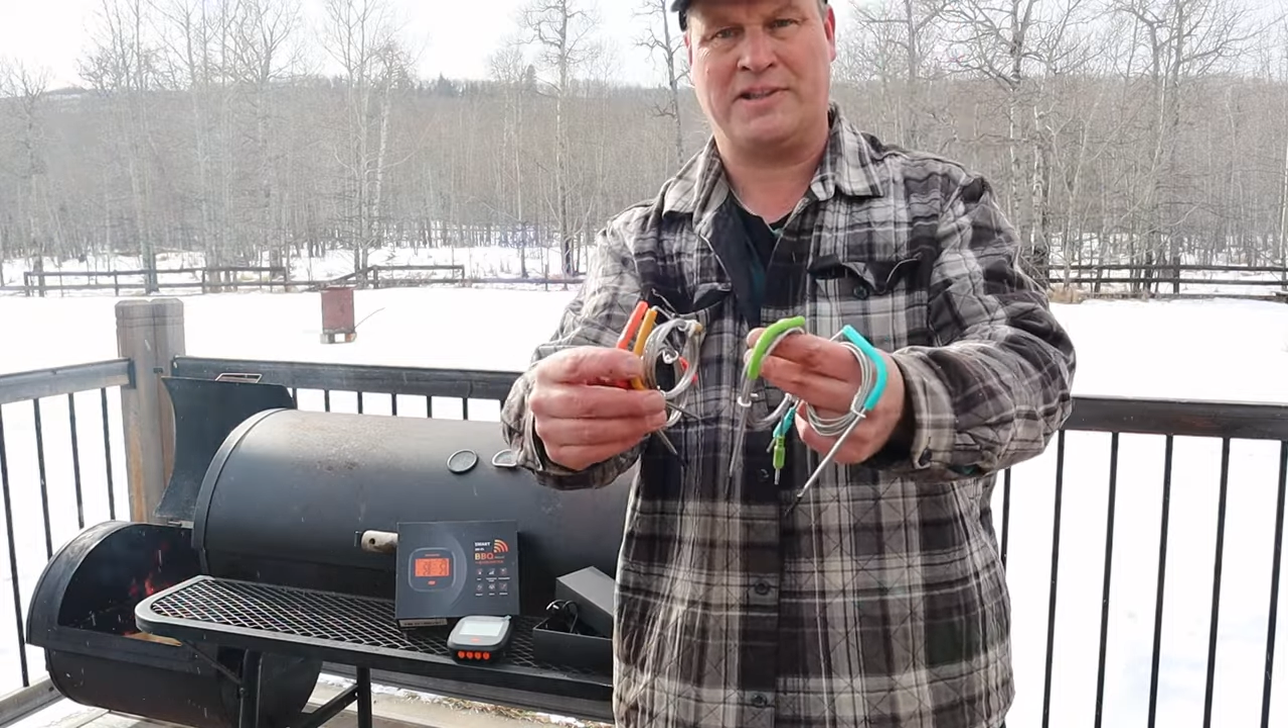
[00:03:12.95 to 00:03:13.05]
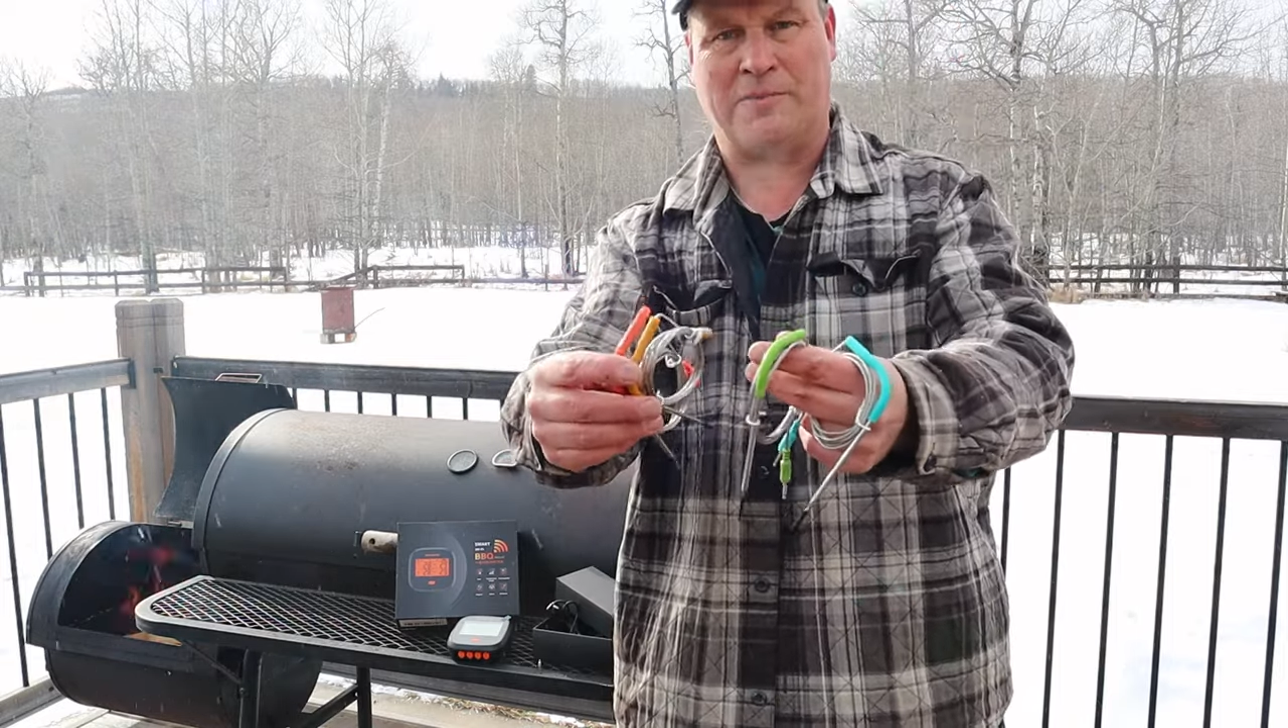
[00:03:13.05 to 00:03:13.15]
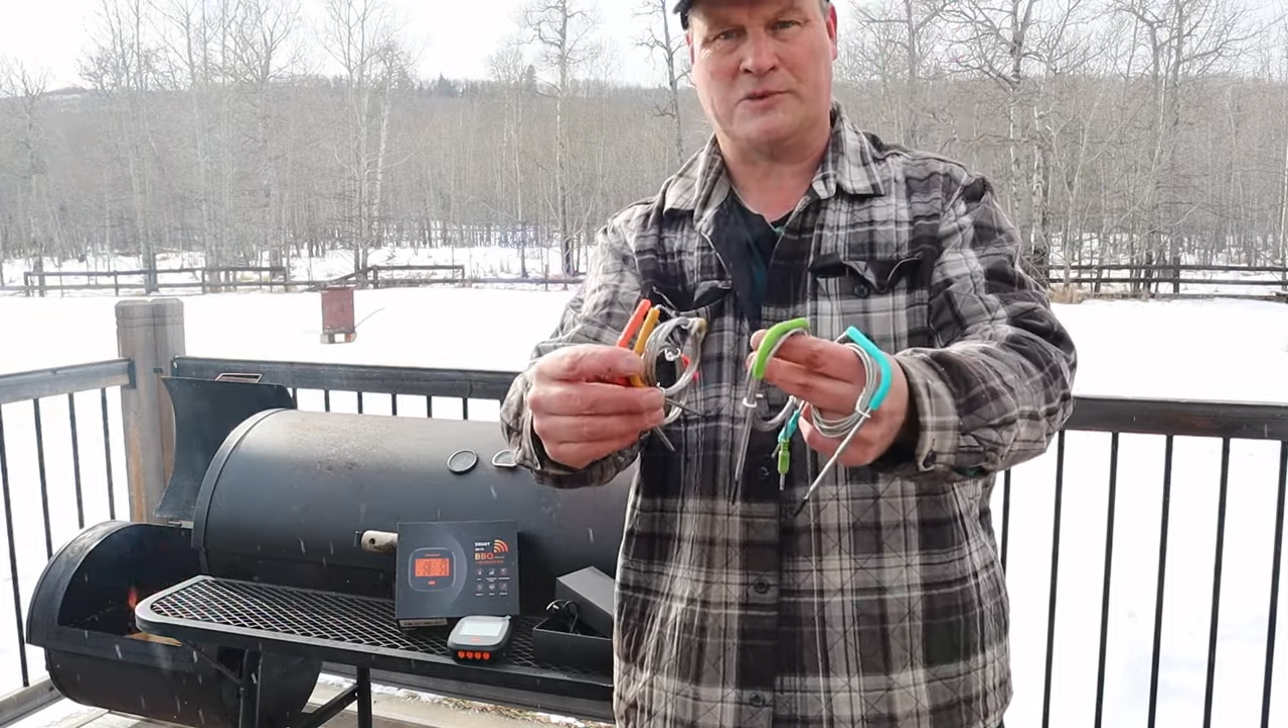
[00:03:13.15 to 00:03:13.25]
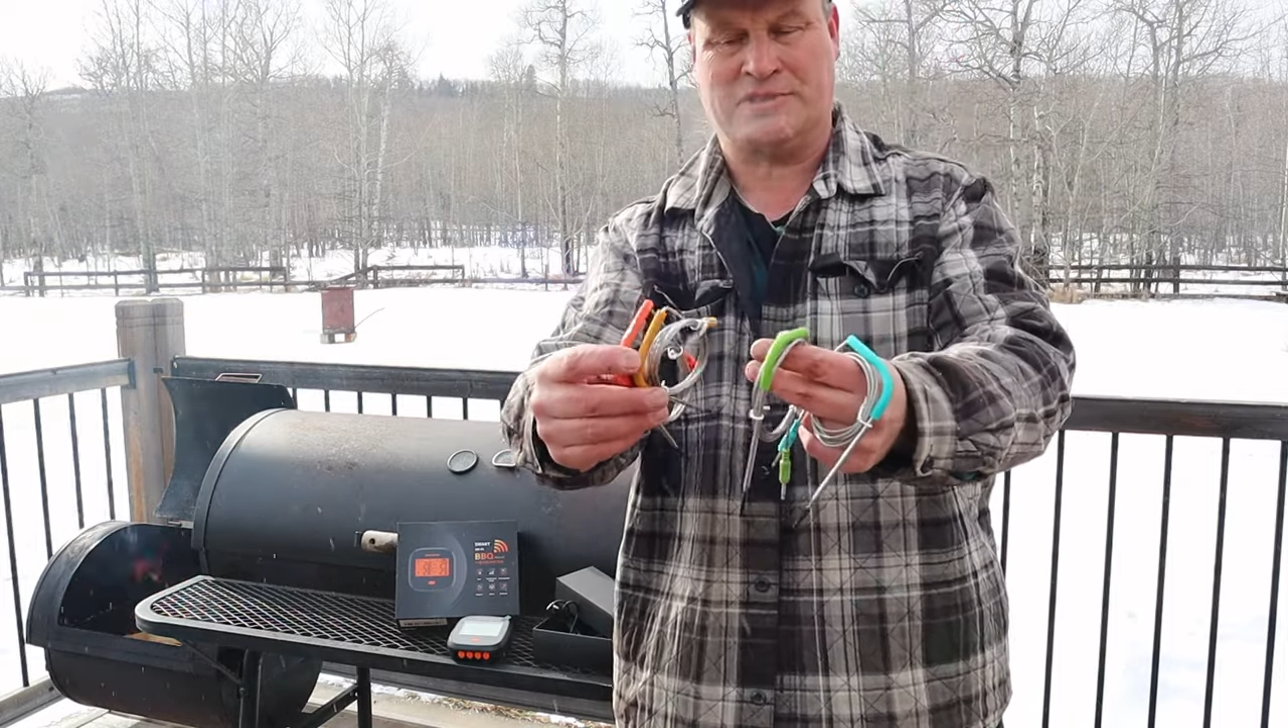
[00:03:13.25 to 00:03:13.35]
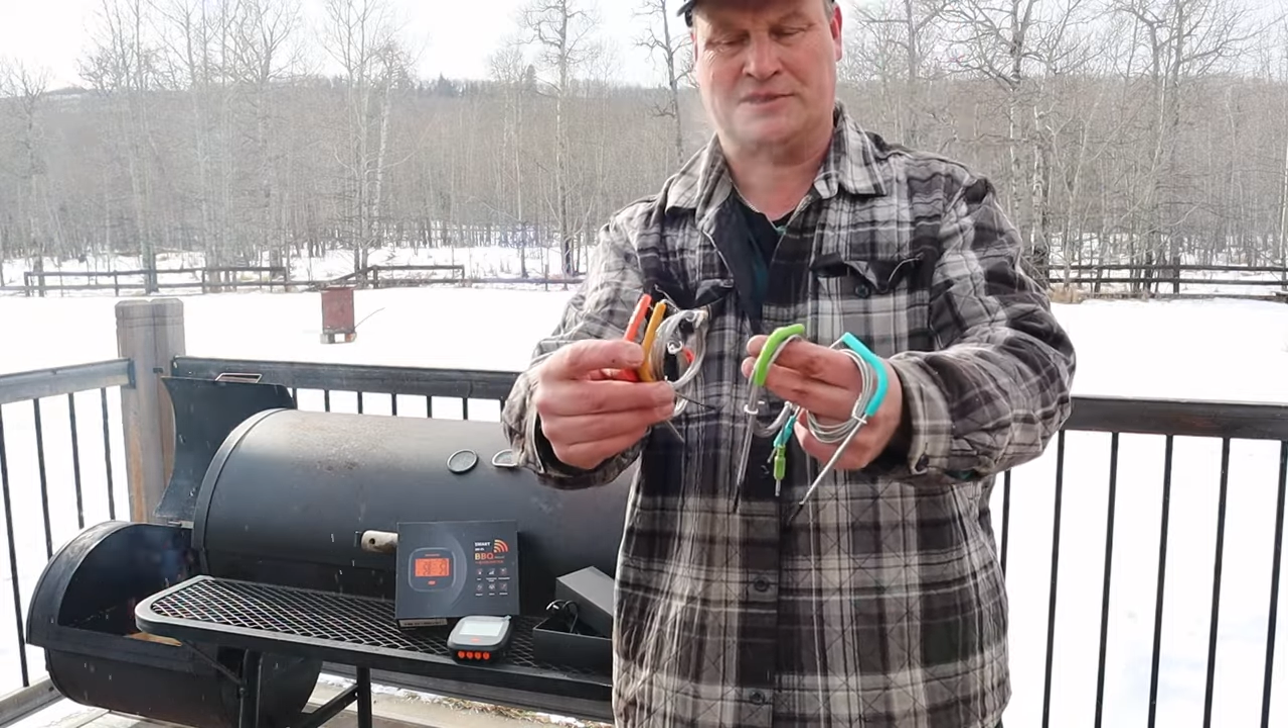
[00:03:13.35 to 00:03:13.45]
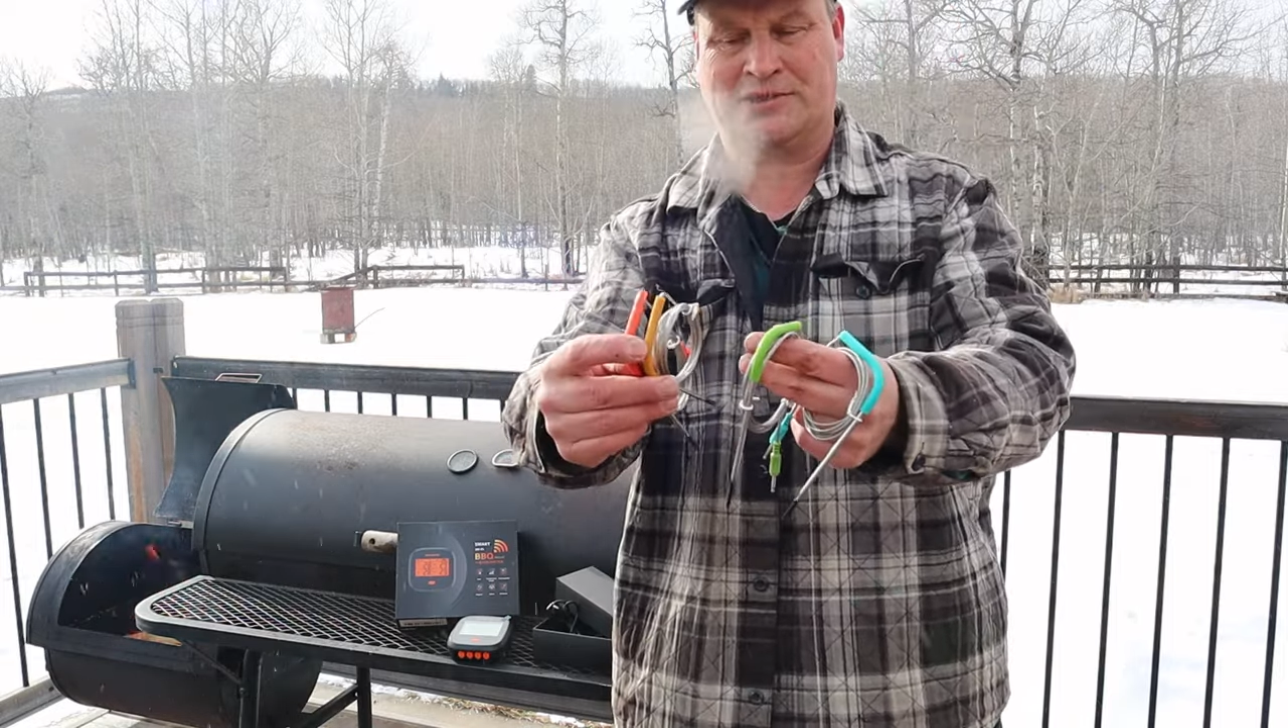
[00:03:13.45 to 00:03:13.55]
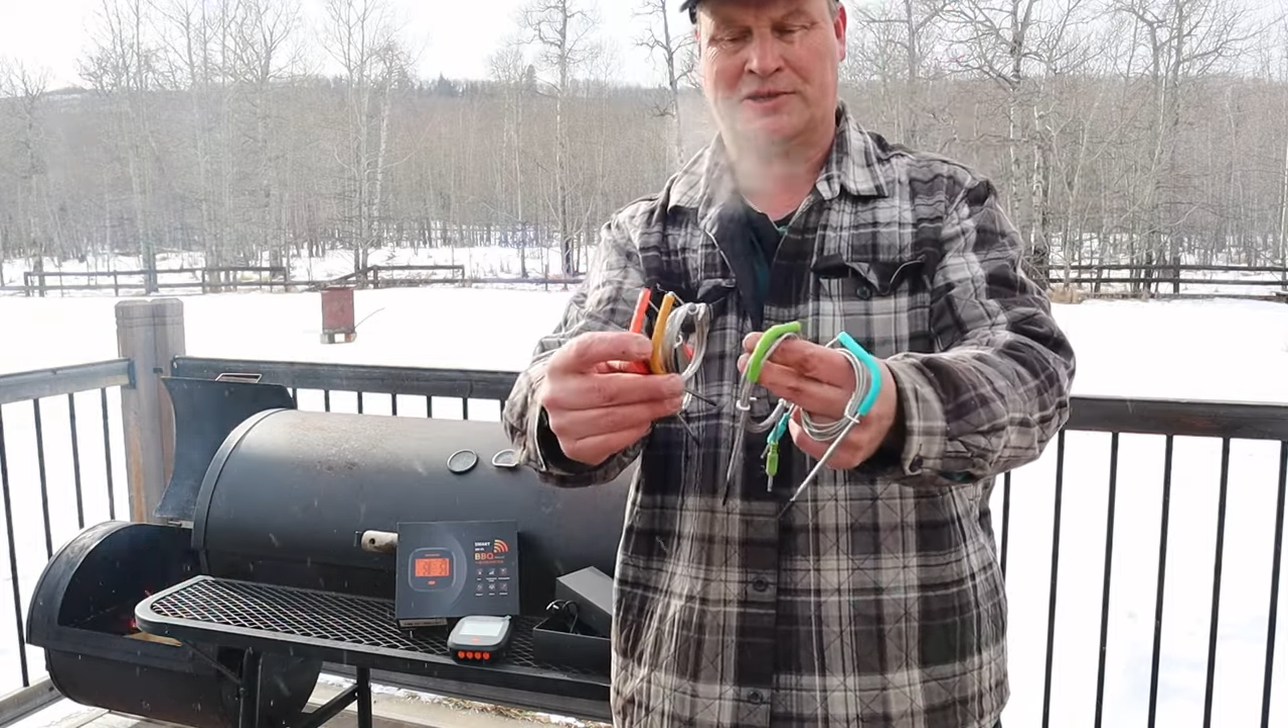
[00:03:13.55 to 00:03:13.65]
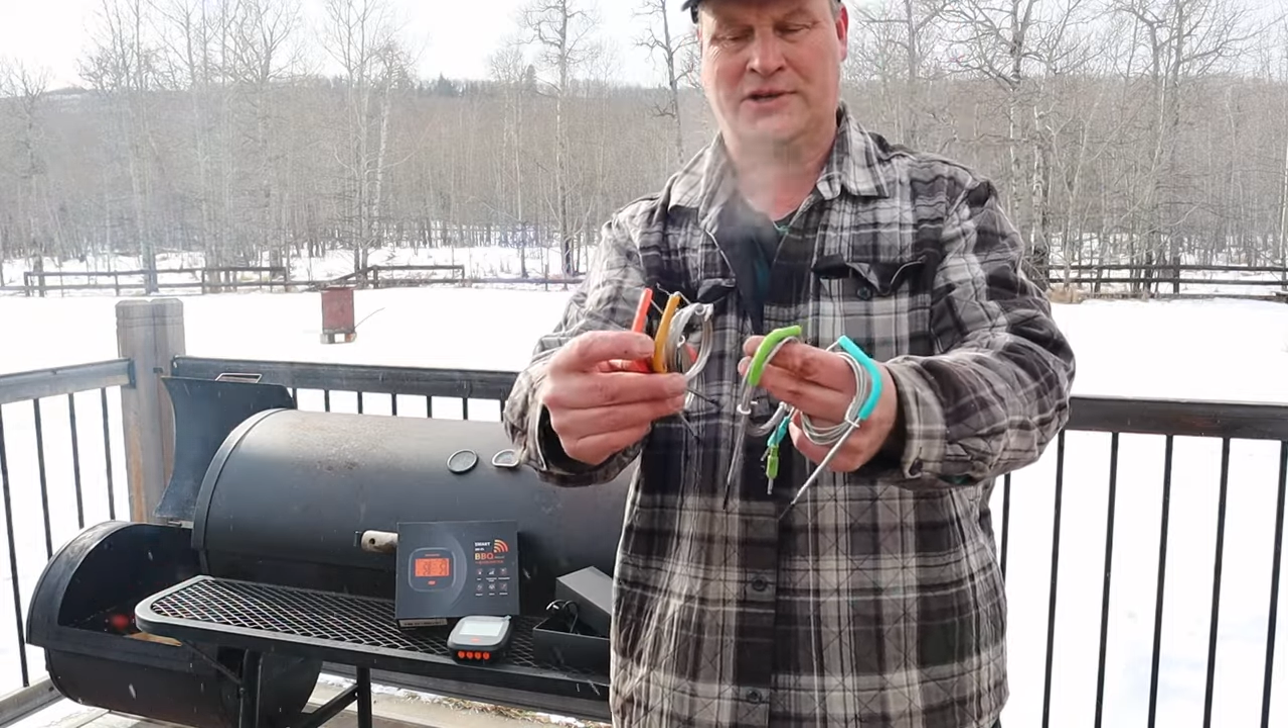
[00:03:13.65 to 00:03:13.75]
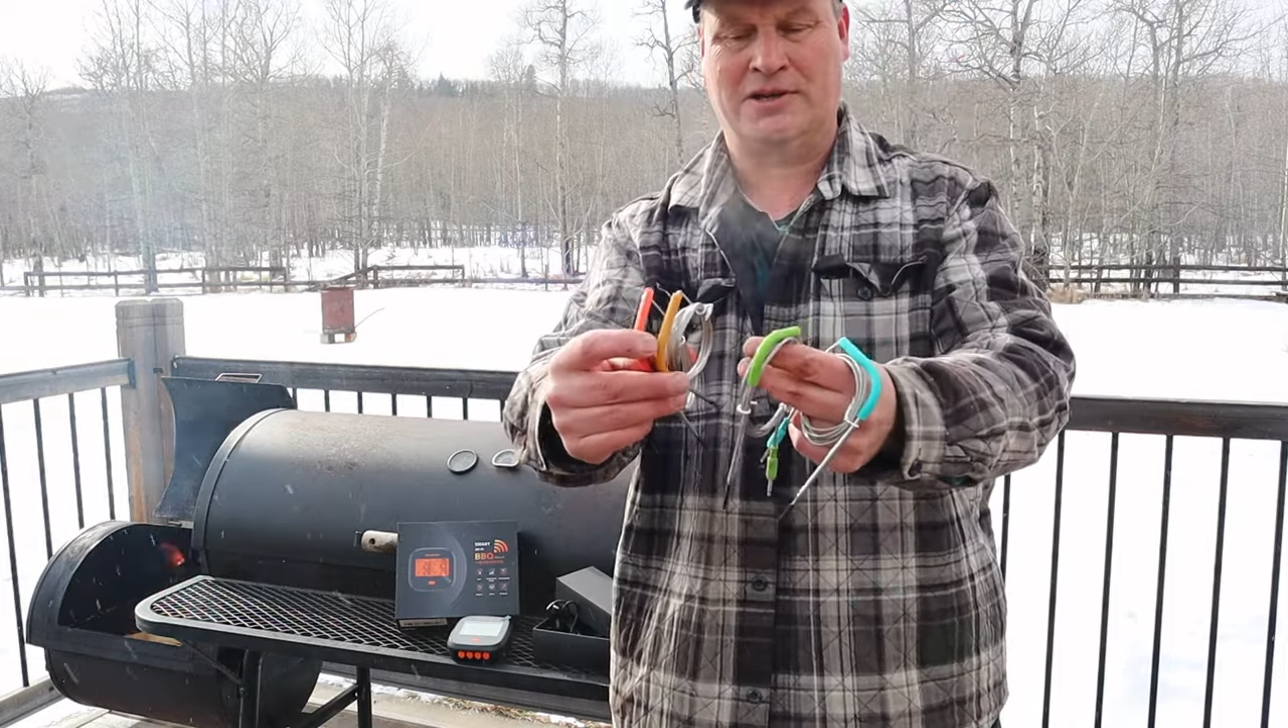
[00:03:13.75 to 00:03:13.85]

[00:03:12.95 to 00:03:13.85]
temperatures.